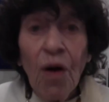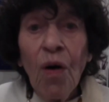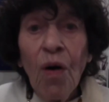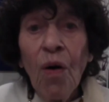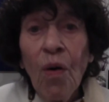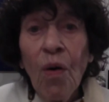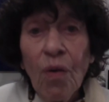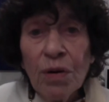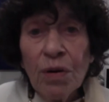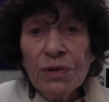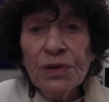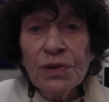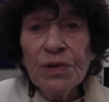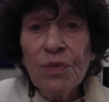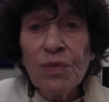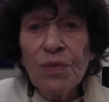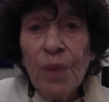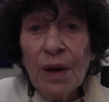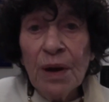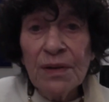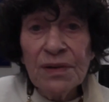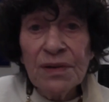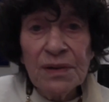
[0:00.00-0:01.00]
Orson
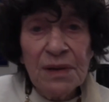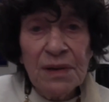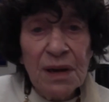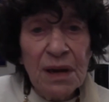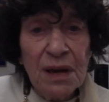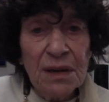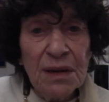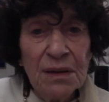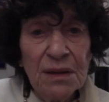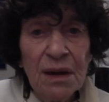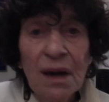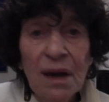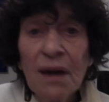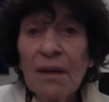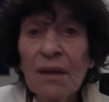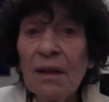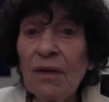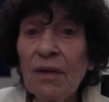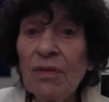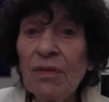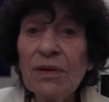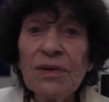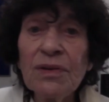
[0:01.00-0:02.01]
Welles said,
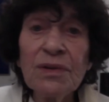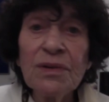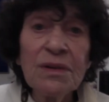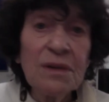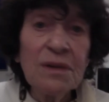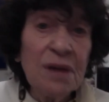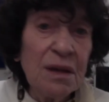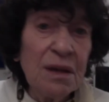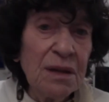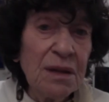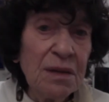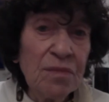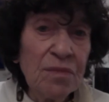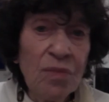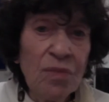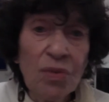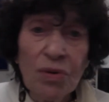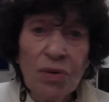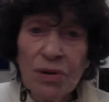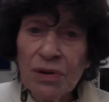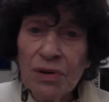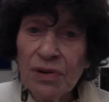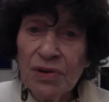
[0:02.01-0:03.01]
"There is nothing
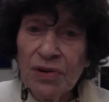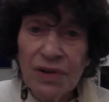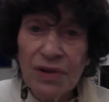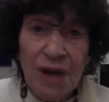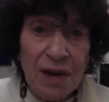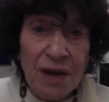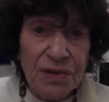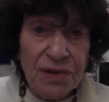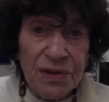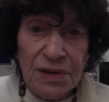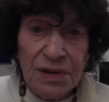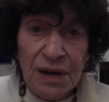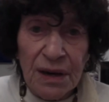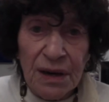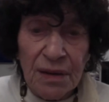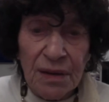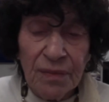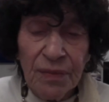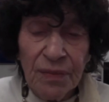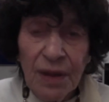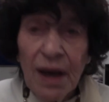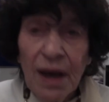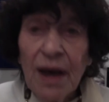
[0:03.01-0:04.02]
more disgusting
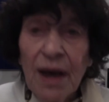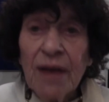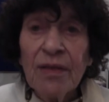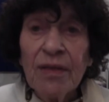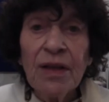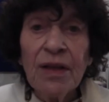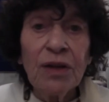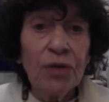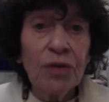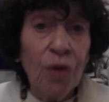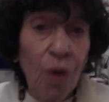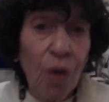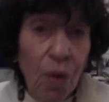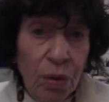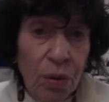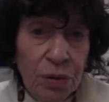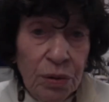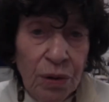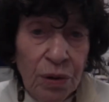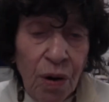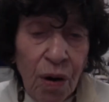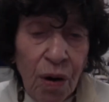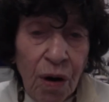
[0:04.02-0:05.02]
than
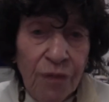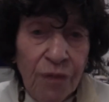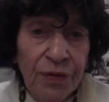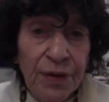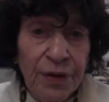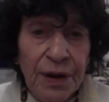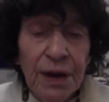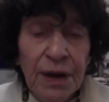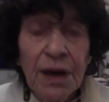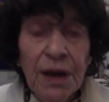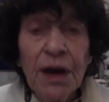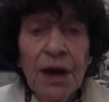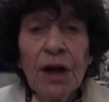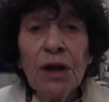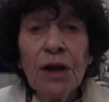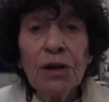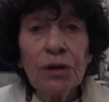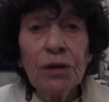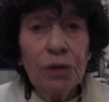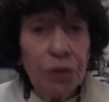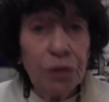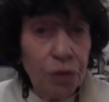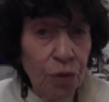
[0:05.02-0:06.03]
cold coffee,
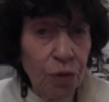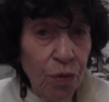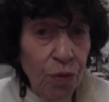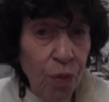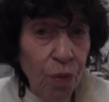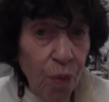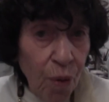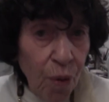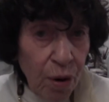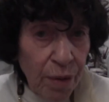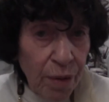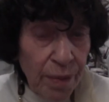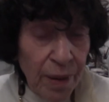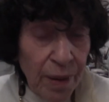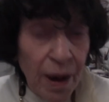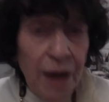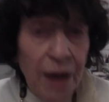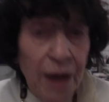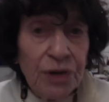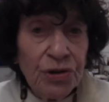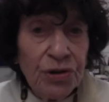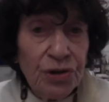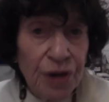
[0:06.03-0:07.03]
lukewarm
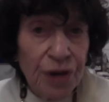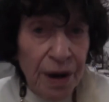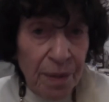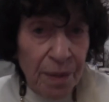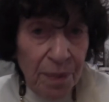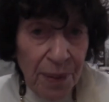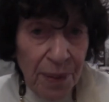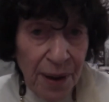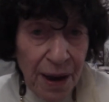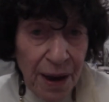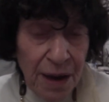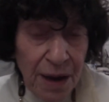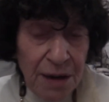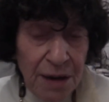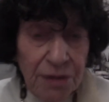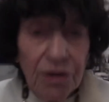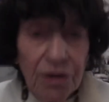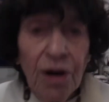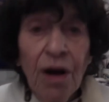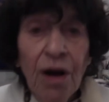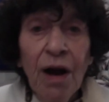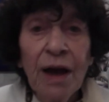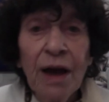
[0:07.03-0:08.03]
champagne,
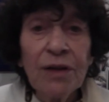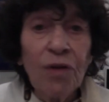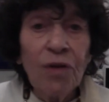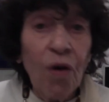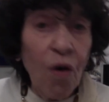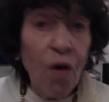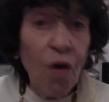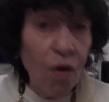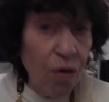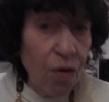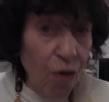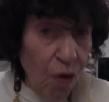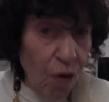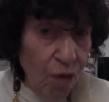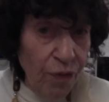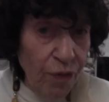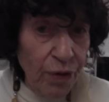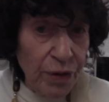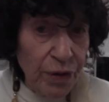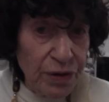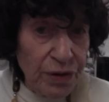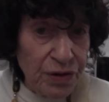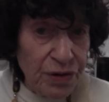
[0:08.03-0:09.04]
or
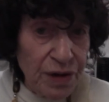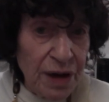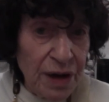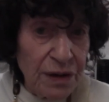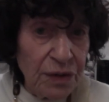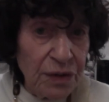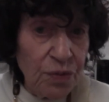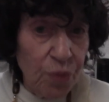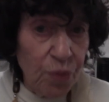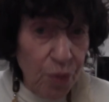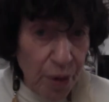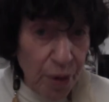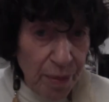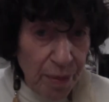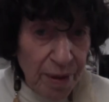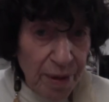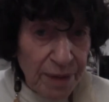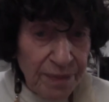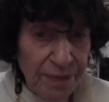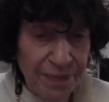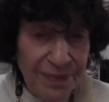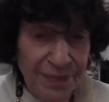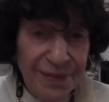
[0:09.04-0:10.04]
overexcited women."
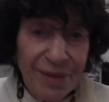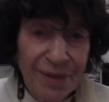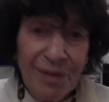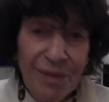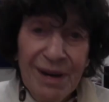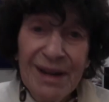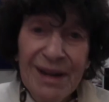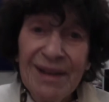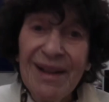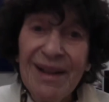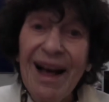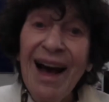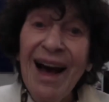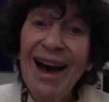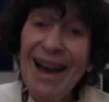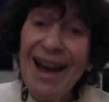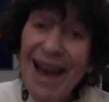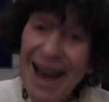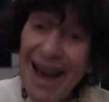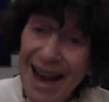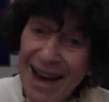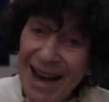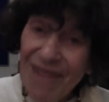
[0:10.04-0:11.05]
Well,
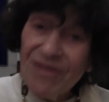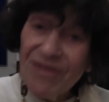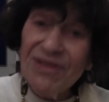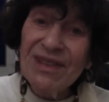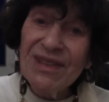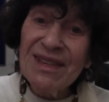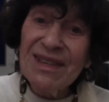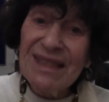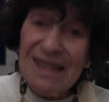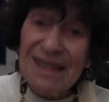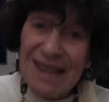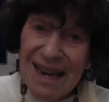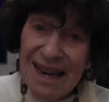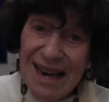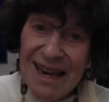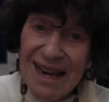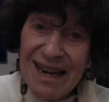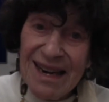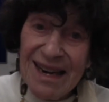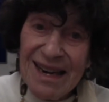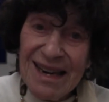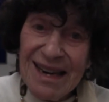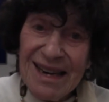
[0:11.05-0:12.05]
I have to
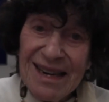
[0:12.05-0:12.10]
say,